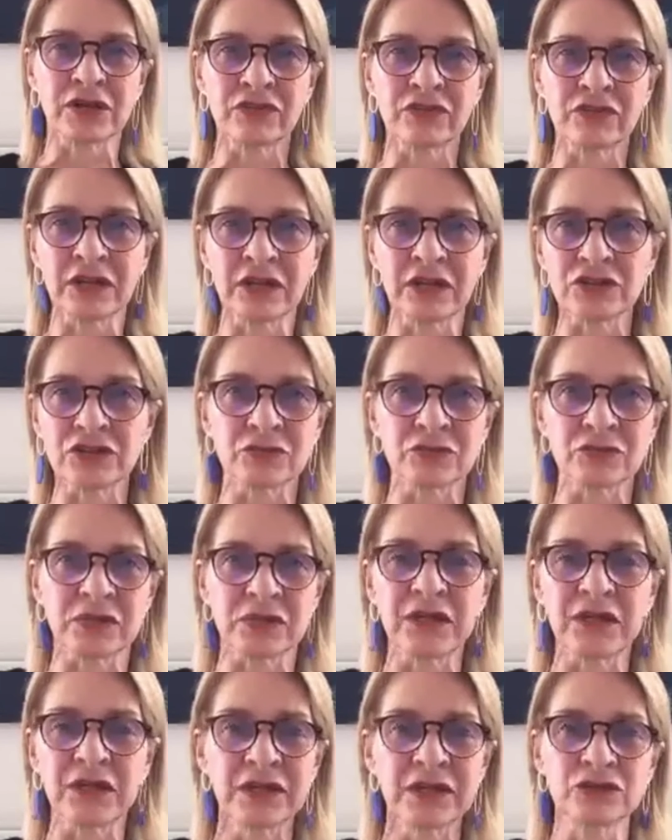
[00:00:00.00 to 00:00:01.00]
Everything has to
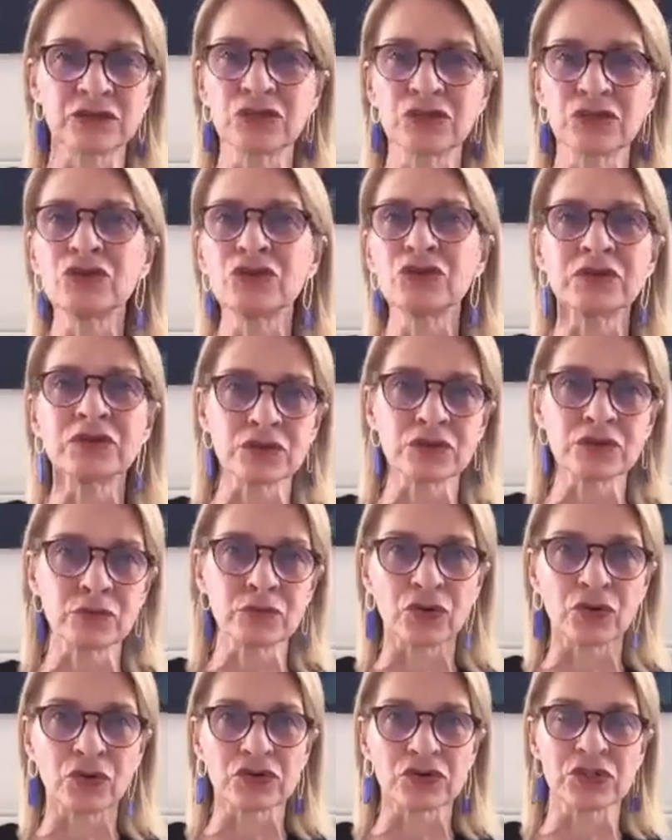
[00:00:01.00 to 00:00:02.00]
be to do with
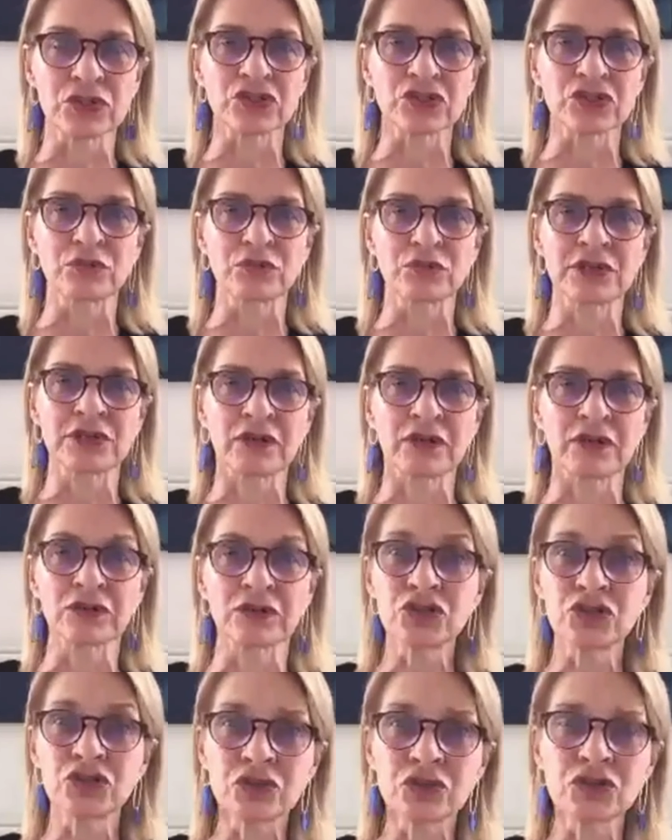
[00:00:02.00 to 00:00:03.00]
democracy has to be done
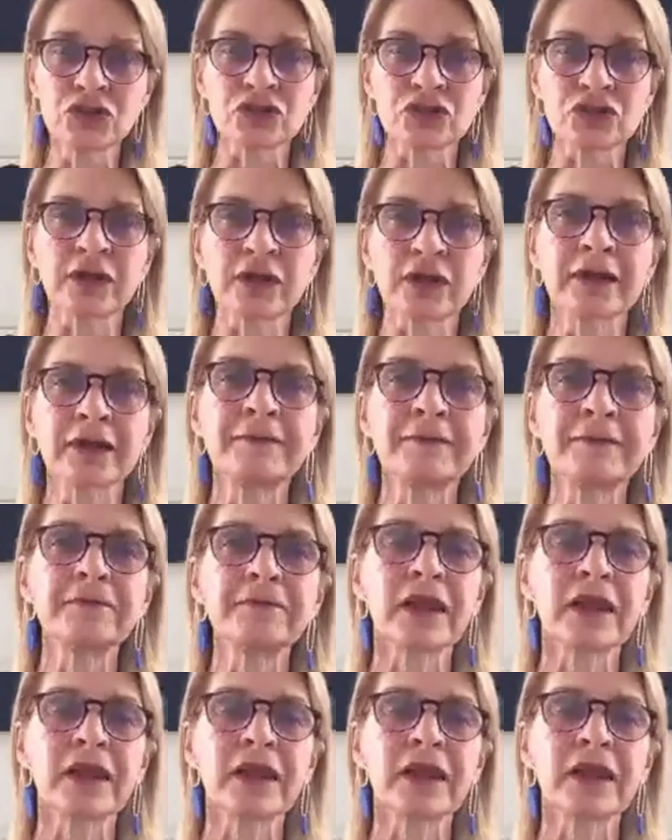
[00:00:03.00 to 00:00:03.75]
on a shoestring.